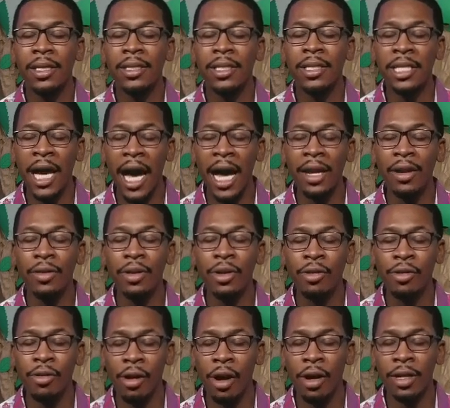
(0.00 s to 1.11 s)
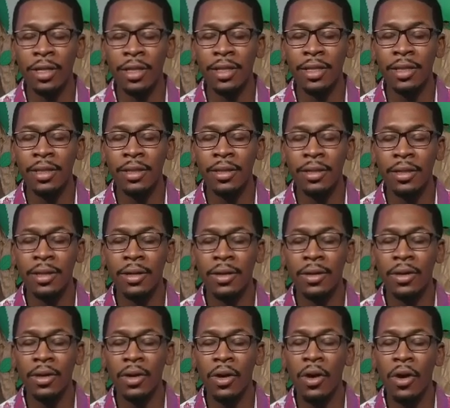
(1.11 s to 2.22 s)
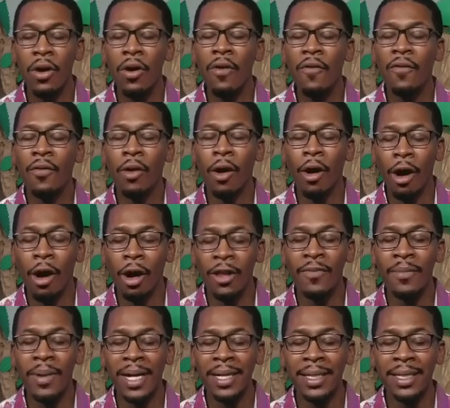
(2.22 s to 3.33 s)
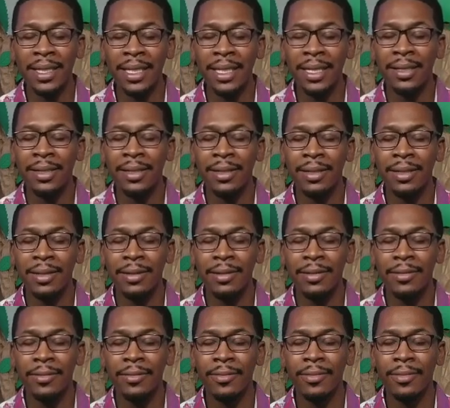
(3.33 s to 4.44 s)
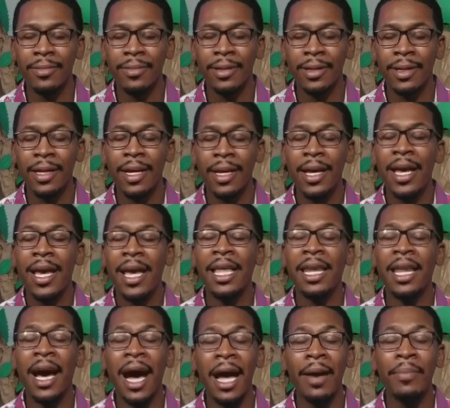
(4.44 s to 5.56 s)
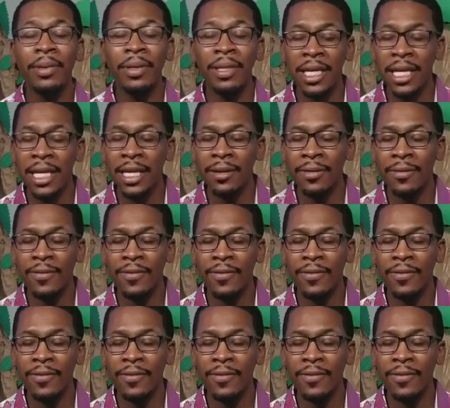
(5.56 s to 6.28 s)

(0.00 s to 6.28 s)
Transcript: died on the cross for all of my sins. And I believe